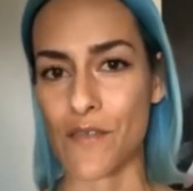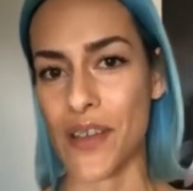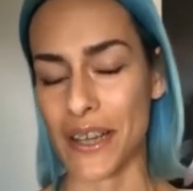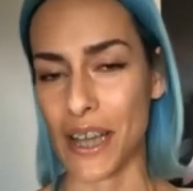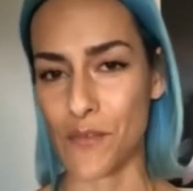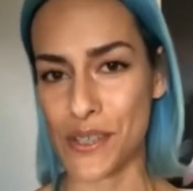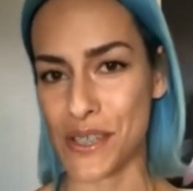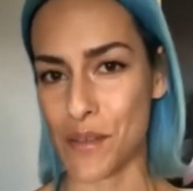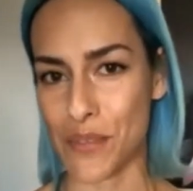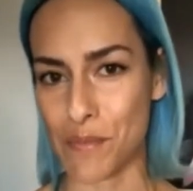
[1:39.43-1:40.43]
fell in love with
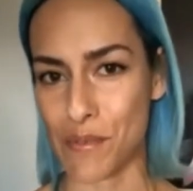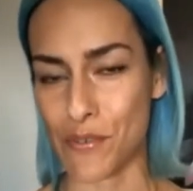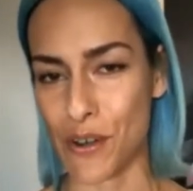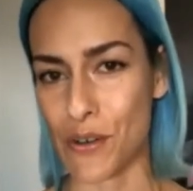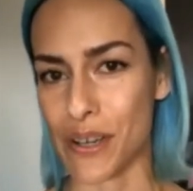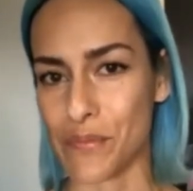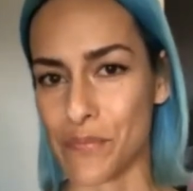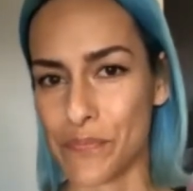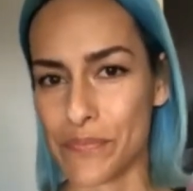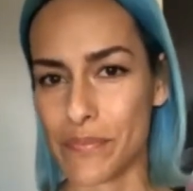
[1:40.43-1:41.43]
something before I went,
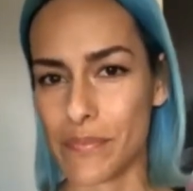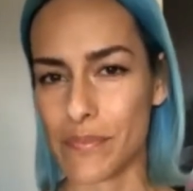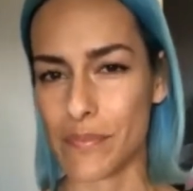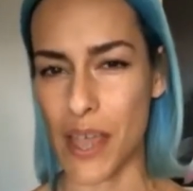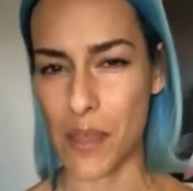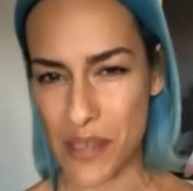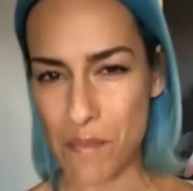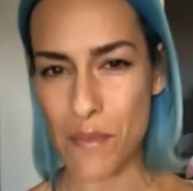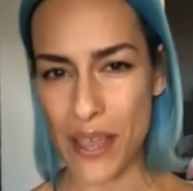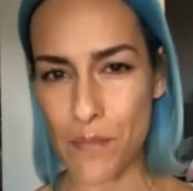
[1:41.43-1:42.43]
maybe I'm
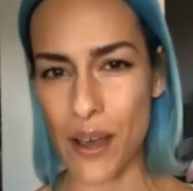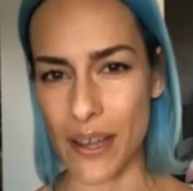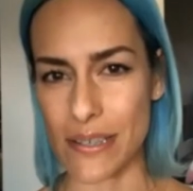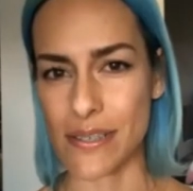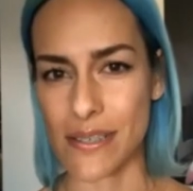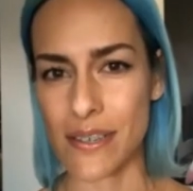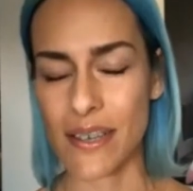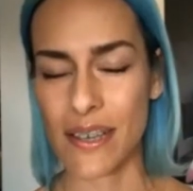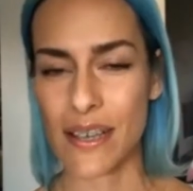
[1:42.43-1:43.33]
a makeup artist.